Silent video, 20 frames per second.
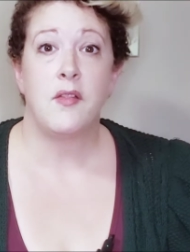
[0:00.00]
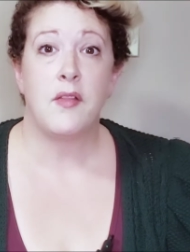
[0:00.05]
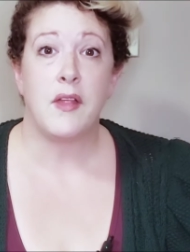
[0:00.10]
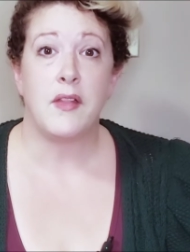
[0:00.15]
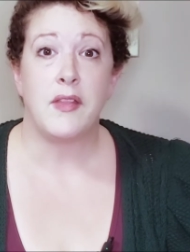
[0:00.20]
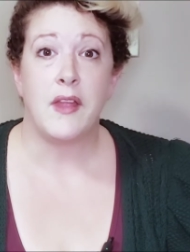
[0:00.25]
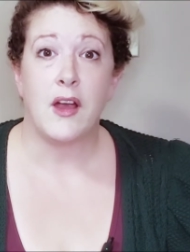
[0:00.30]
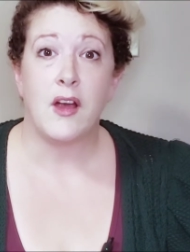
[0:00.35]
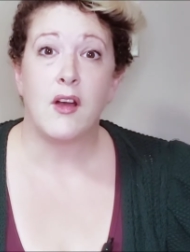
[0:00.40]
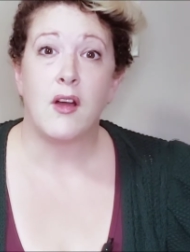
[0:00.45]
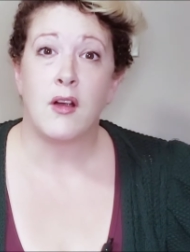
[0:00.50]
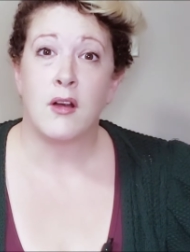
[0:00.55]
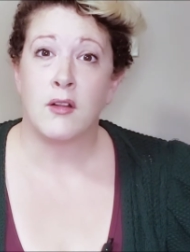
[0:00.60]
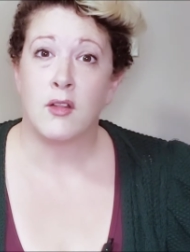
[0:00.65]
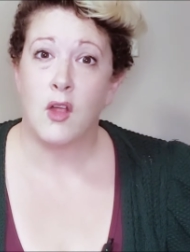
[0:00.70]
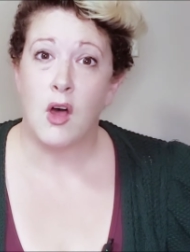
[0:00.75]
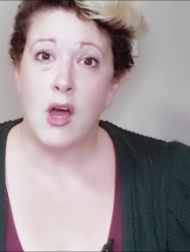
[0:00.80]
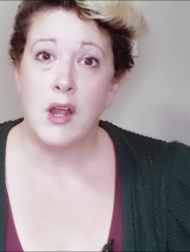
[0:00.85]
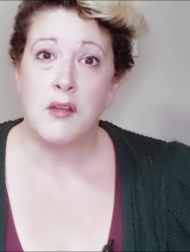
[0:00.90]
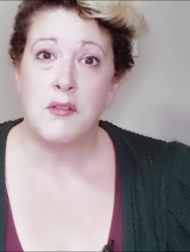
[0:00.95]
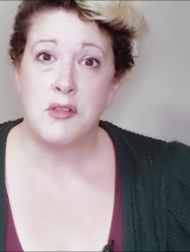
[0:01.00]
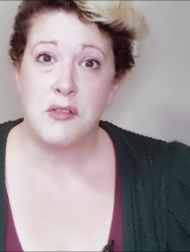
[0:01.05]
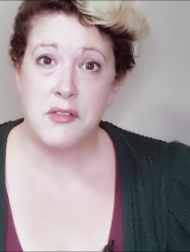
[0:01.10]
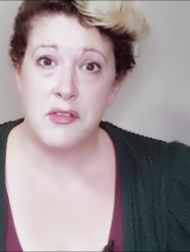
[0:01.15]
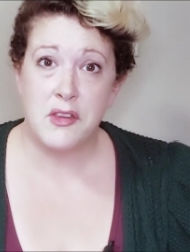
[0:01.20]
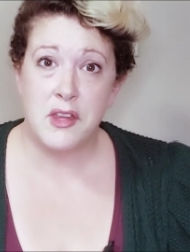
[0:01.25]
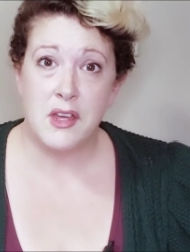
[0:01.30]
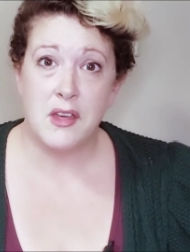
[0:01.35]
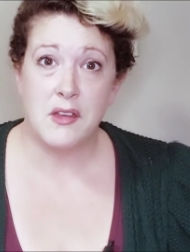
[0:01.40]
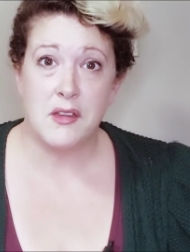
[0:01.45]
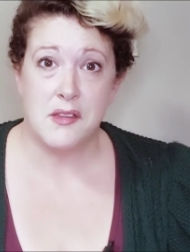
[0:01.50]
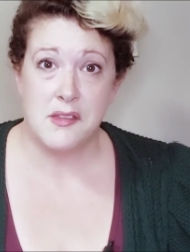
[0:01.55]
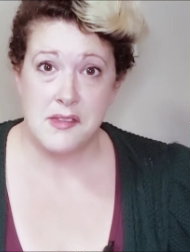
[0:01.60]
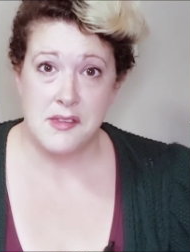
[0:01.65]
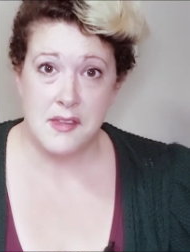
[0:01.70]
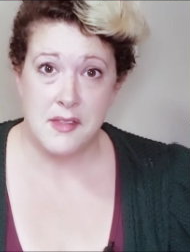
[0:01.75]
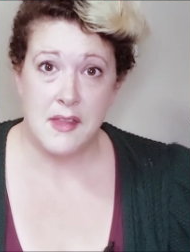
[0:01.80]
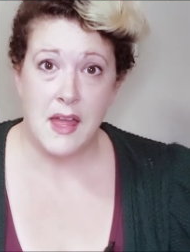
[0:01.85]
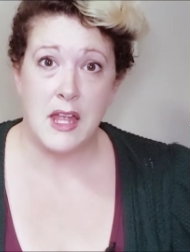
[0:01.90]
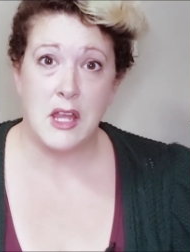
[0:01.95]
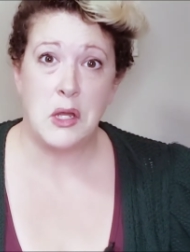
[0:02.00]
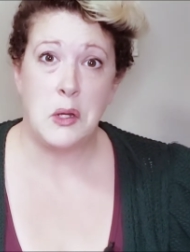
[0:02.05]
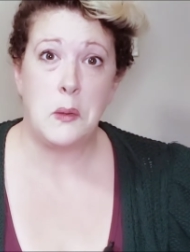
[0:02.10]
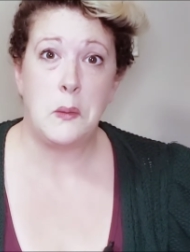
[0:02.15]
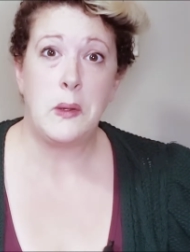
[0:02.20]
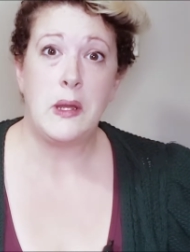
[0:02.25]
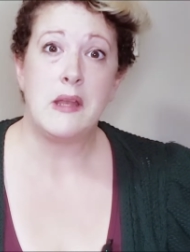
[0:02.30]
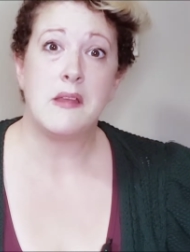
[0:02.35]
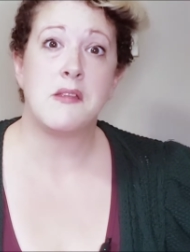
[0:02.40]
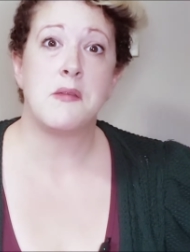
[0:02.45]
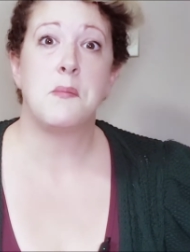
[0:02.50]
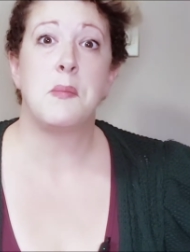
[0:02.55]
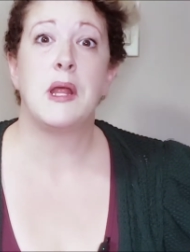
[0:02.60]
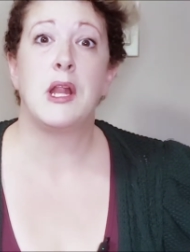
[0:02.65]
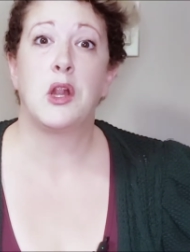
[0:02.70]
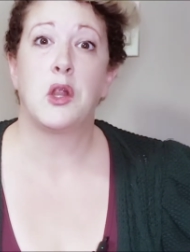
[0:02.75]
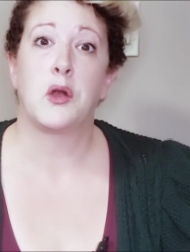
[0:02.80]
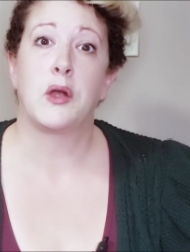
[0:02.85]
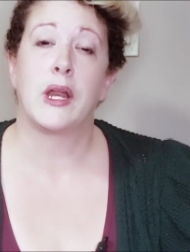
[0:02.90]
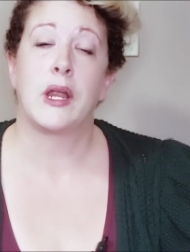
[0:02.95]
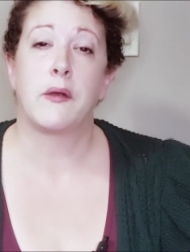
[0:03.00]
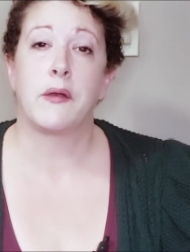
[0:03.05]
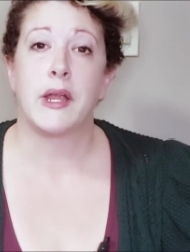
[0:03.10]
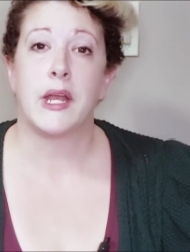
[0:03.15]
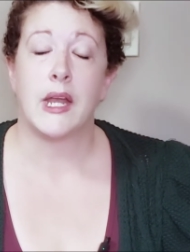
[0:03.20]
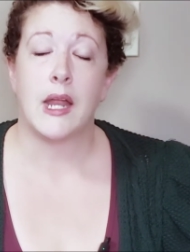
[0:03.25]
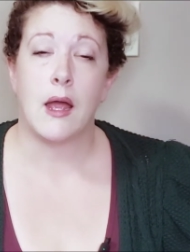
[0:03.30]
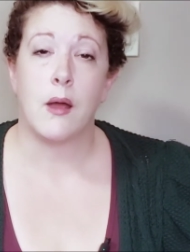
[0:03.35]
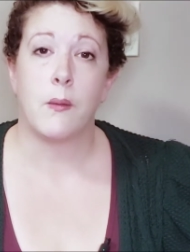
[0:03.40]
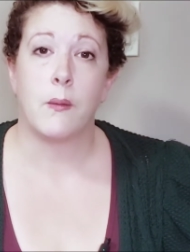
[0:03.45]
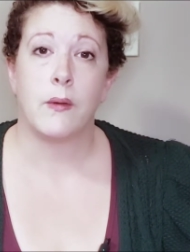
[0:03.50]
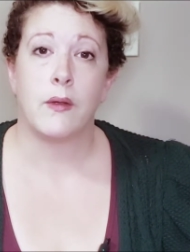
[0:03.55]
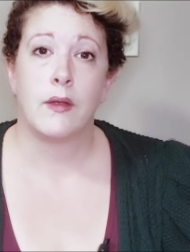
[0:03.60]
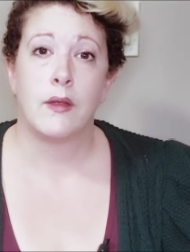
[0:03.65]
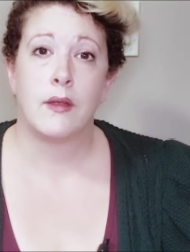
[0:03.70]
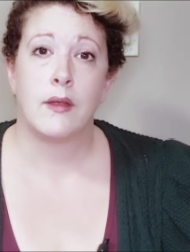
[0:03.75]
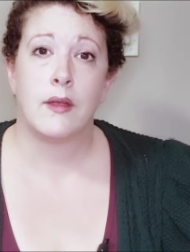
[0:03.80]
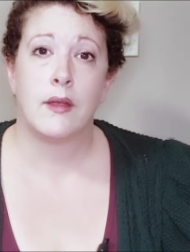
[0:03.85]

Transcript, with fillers: then there are a lot of skills that you need to be learning right now.